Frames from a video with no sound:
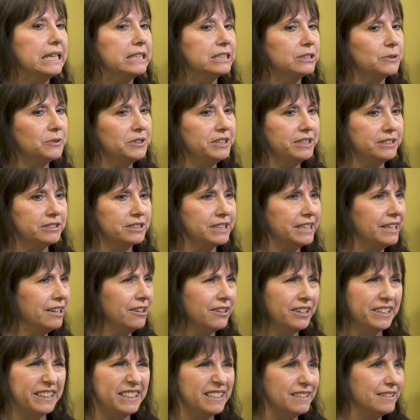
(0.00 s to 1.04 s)
So he's
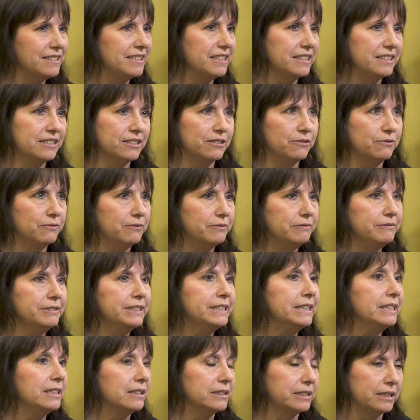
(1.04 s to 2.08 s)
carried this sense
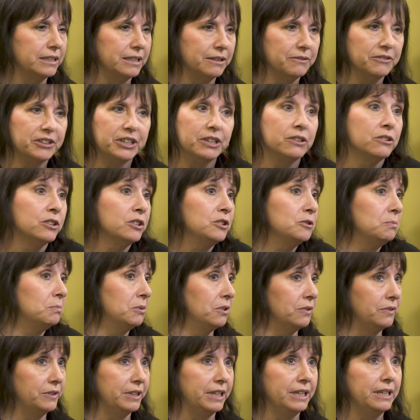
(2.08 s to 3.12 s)
of guilt, and every year on his
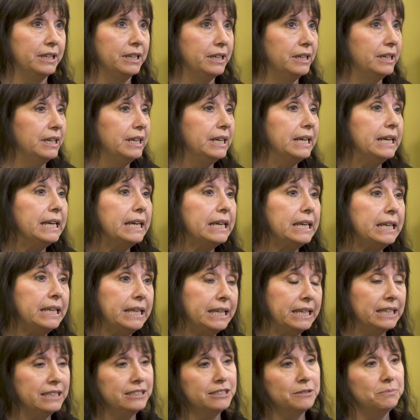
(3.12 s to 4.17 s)
birthday,
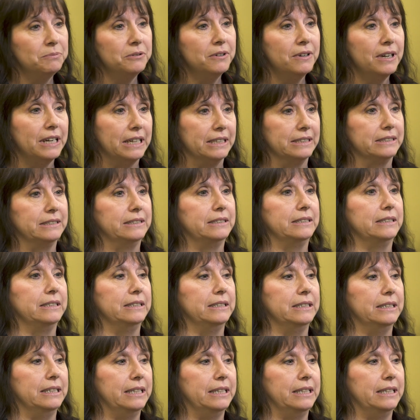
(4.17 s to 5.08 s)
he gets depressed.